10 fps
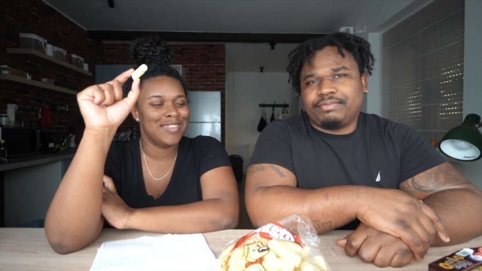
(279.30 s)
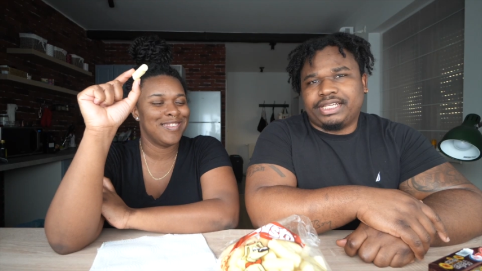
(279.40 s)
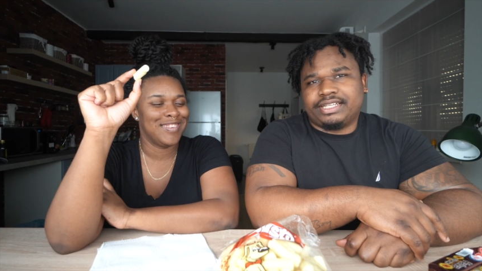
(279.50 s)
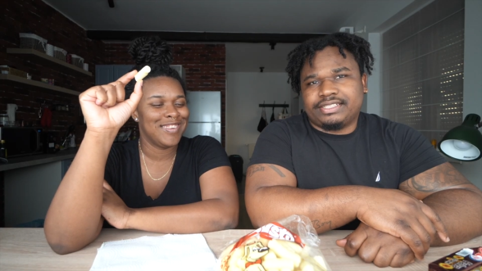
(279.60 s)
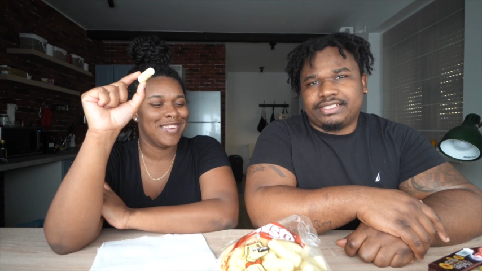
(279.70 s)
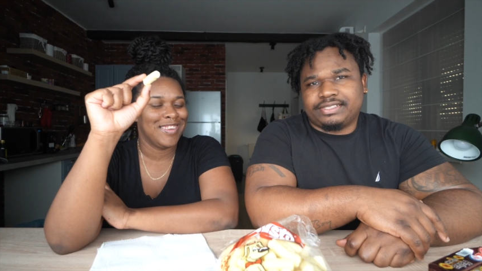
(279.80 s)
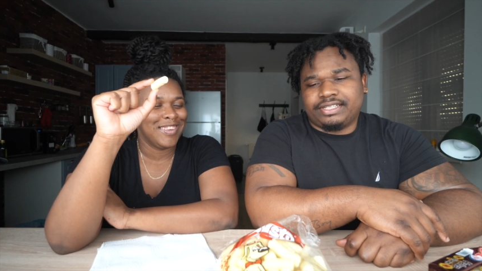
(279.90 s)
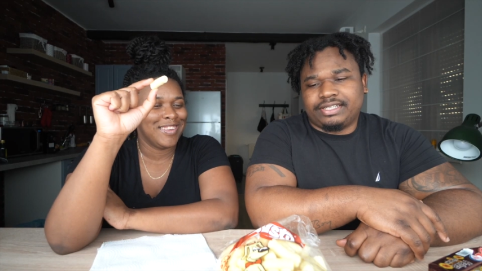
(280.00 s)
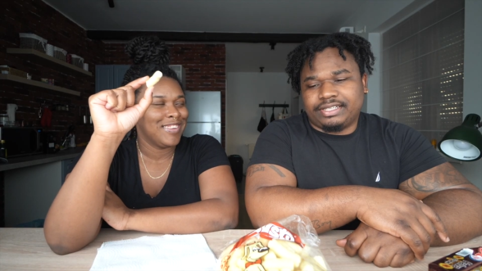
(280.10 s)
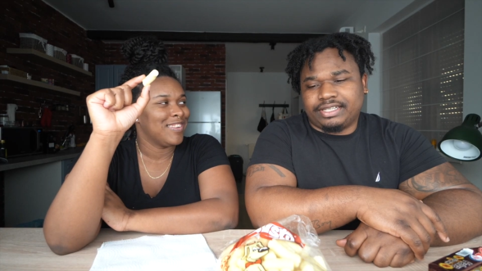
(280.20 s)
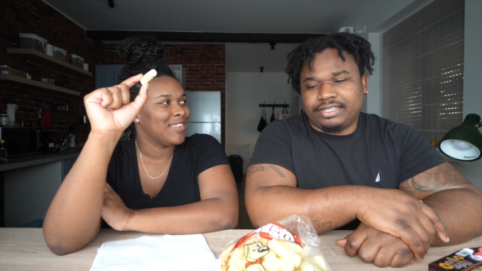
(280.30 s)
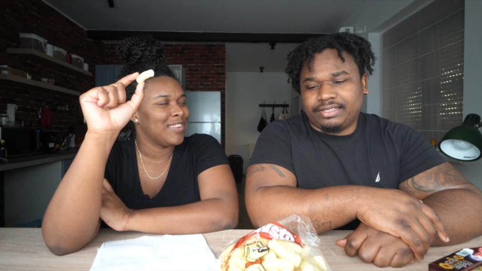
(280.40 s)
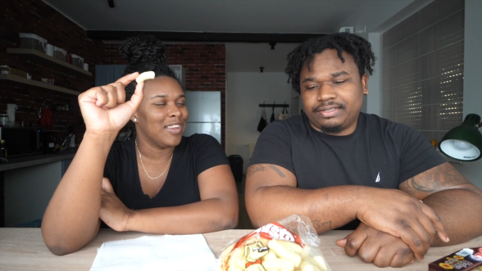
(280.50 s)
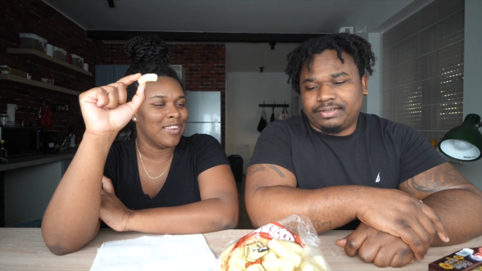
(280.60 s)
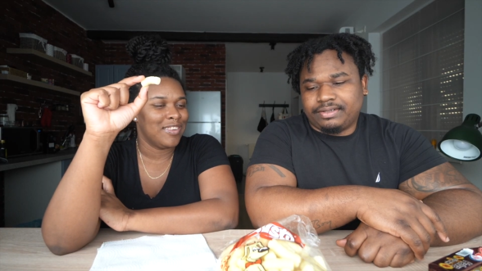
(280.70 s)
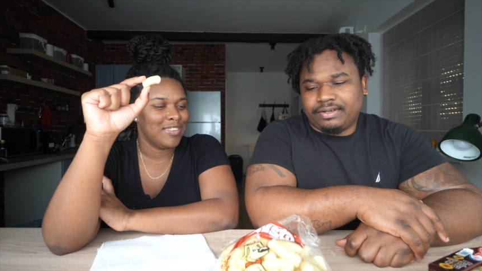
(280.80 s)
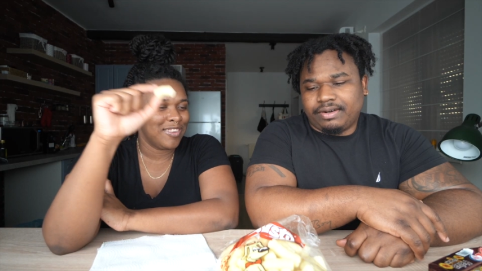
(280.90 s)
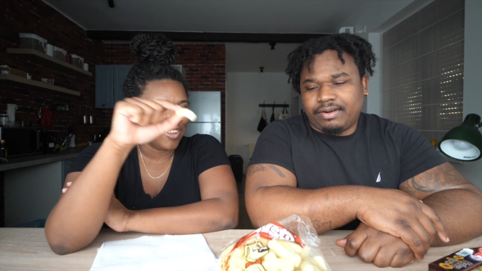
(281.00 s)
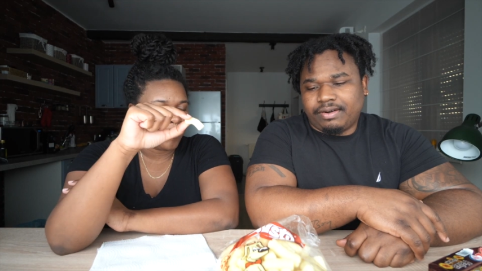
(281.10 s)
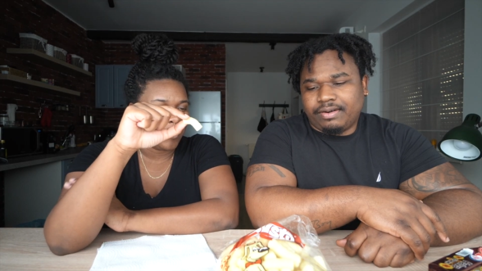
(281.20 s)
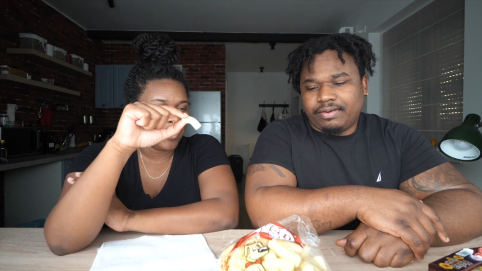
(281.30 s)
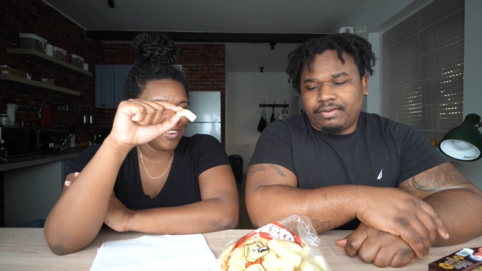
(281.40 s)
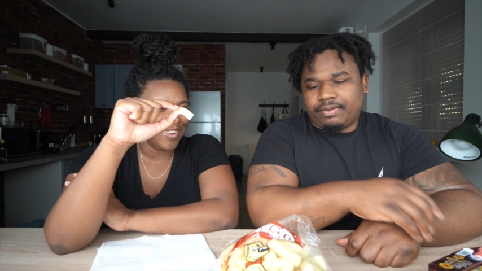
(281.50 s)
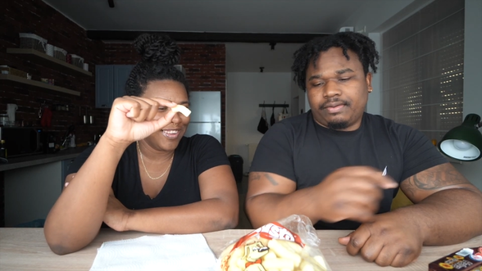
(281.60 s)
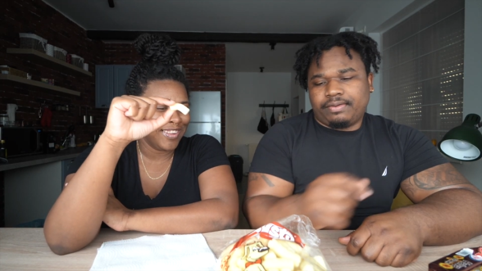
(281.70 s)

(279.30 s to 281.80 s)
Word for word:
Speaker 1: peanuts. That's what they look like. Yeah. So get one.